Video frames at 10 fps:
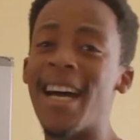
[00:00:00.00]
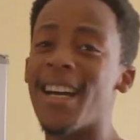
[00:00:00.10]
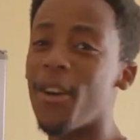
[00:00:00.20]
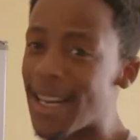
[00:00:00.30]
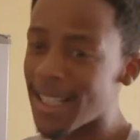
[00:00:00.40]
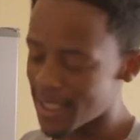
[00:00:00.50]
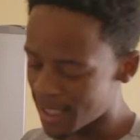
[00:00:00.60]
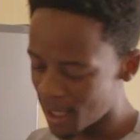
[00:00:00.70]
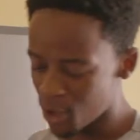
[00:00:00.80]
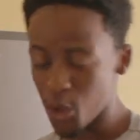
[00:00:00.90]
All right, let's
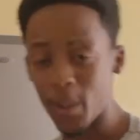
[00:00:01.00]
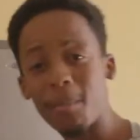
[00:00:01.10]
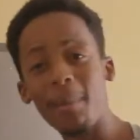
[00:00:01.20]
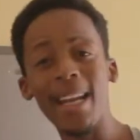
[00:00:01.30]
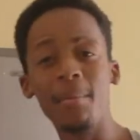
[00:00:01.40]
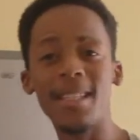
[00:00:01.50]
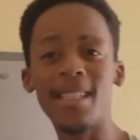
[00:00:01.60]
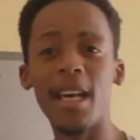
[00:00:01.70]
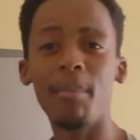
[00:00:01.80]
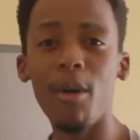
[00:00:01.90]
get into it. My name is
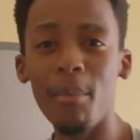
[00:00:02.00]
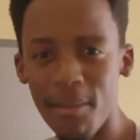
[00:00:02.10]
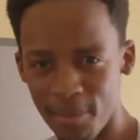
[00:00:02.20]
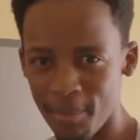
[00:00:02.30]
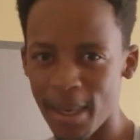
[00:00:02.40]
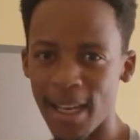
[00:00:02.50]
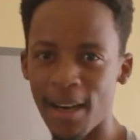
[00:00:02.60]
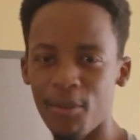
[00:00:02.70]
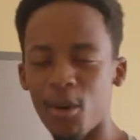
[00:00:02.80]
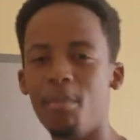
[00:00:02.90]
Tsepo
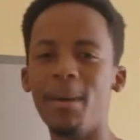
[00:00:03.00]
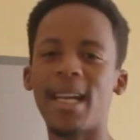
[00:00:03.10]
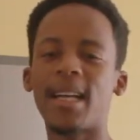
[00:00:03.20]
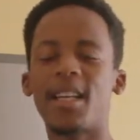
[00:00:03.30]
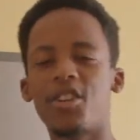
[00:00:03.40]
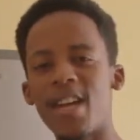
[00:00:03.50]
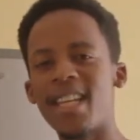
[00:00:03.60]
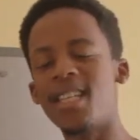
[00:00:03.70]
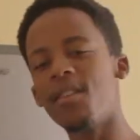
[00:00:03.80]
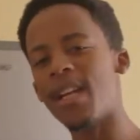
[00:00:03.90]
Mavimbela from Meraki
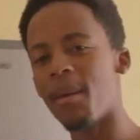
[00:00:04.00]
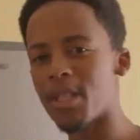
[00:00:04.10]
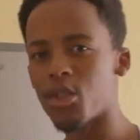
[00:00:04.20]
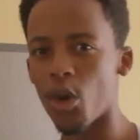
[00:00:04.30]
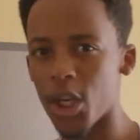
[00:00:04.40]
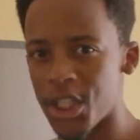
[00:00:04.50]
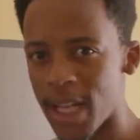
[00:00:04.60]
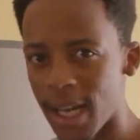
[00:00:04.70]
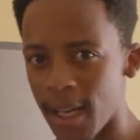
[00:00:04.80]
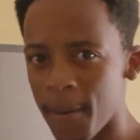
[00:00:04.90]
Creative, and I'm a
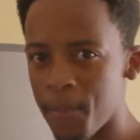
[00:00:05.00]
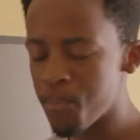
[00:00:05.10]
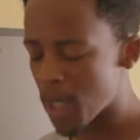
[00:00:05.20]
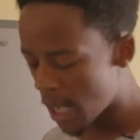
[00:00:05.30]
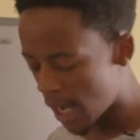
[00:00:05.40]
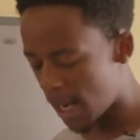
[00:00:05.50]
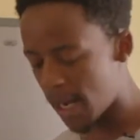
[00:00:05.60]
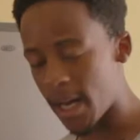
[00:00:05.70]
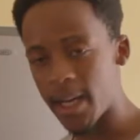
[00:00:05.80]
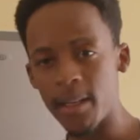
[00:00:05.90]
storyteller.
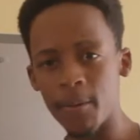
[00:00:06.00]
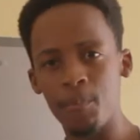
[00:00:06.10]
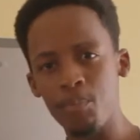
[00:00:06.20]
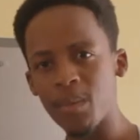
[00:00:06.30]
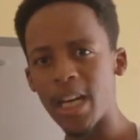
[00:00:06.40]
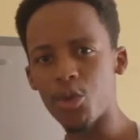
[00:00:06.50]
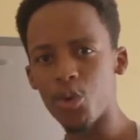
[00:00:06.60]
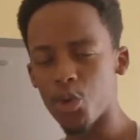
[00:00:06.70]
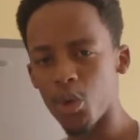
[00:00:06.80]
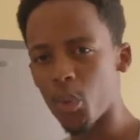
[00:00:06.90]
And as
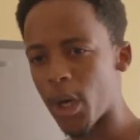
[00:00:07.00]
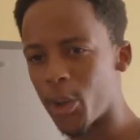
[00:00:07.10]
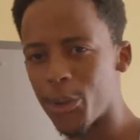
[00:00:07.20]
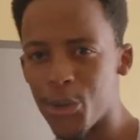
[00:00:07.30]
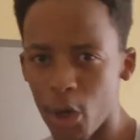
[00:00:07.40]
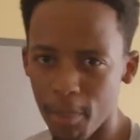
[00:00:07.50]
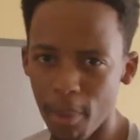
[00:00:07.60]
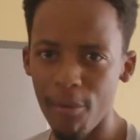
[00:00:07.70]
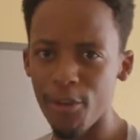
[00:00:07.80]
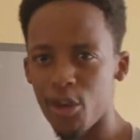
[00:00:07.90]
usual, we are going to talk
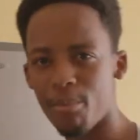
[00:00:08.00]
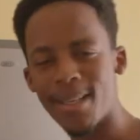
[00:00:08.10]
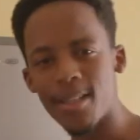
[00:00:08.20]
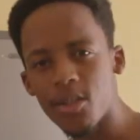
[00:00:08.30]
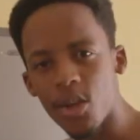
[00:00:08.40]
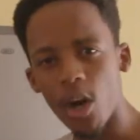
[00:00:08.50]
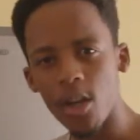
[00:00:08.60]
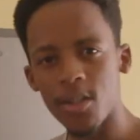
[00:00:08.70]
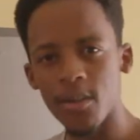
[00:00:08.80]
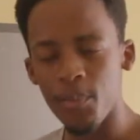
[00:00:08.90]
about video business
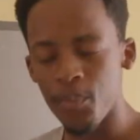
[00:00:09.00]
cards.